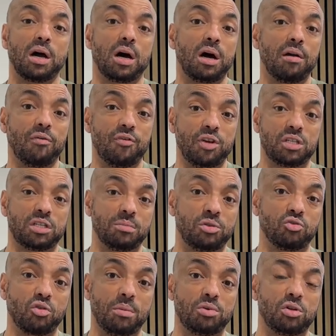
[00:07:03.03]
iFit
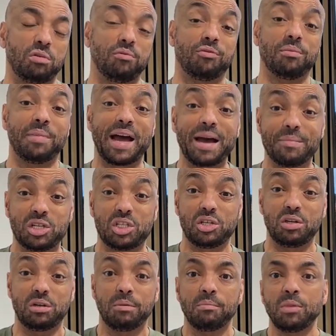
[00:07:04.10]
subscription from
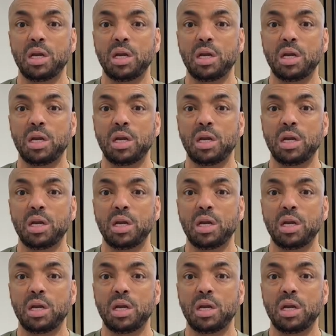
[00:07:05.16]
Amazon.